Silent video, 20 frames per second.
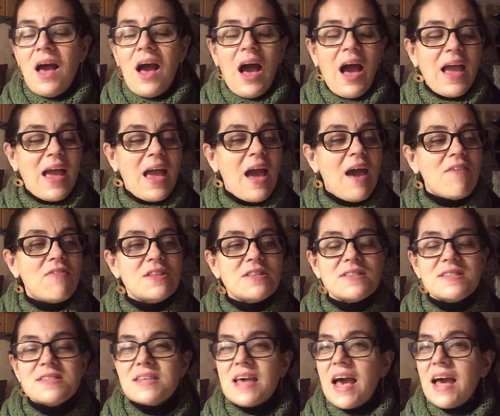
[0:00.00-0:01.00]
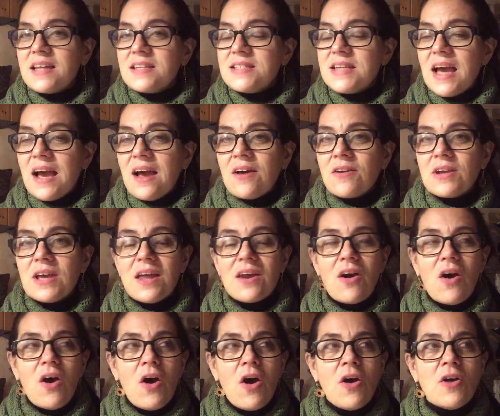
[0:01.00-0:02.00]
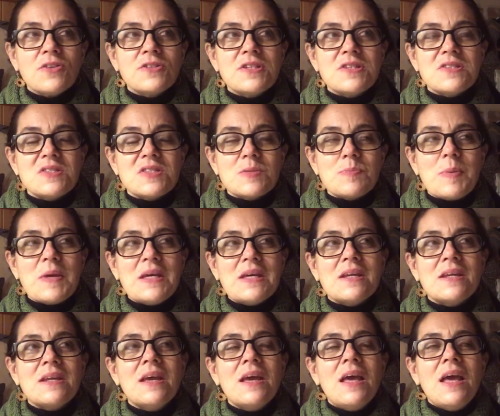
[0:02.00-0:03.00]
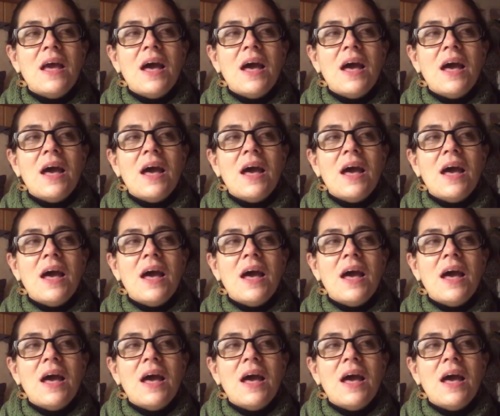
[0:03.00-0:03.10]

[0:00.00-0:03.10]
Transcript: I haven't sat down at all to spin